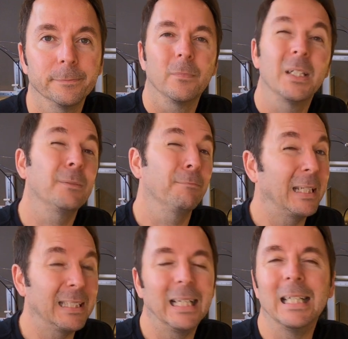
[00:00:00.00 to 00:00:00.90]
This
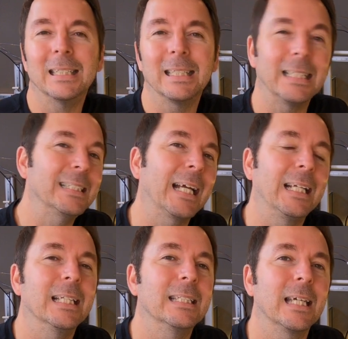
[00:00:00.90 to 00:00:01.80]
basically does
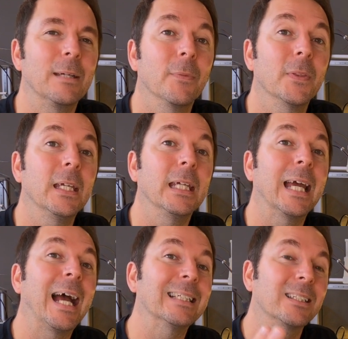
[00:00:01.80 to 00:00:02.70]
exactly the same thing
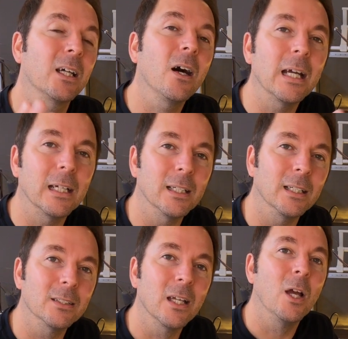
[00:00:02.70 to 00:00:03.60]
as KIAUH
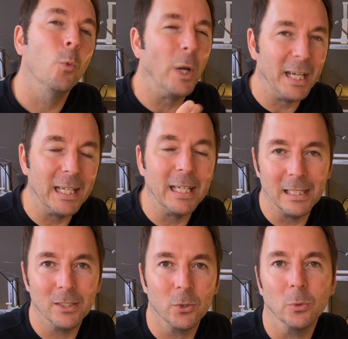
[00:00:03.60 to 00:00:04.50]
does when it
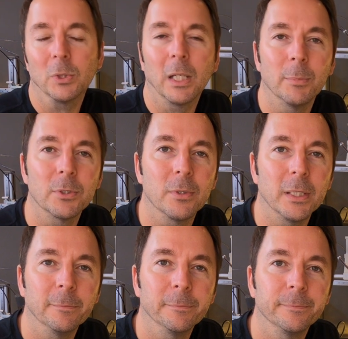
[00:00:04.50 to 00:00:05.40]
installs
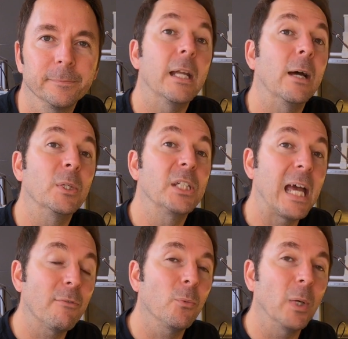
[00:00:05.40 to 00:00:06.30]
KlipperScreen. Now,
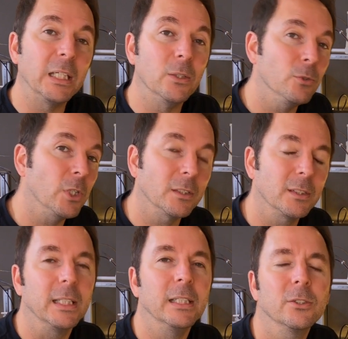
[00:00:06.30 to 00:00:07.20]
whichever way you
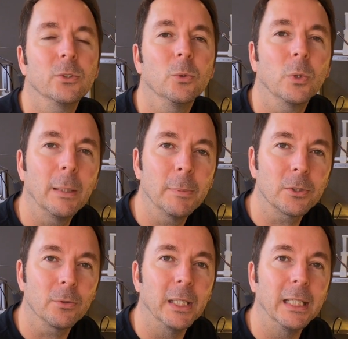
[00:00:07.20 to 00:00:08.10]
just install
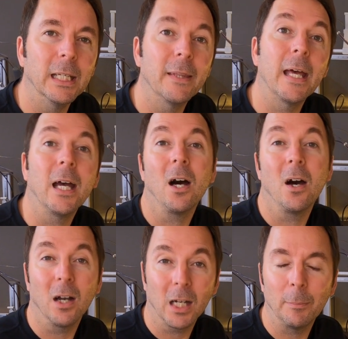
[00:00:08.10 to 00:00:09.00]
KlipperScreen, there
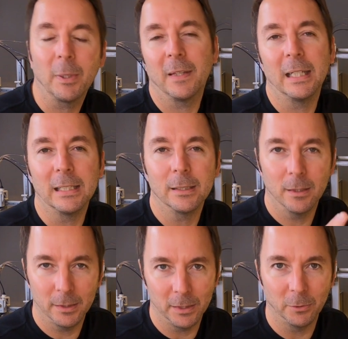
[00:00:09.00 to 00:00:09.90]
are a couple of things
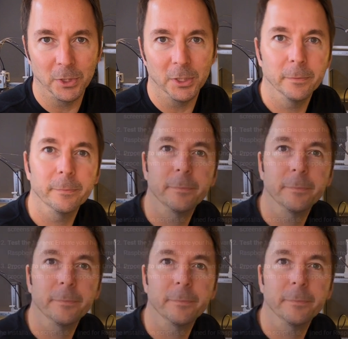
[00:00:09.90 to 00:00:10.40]
still to do.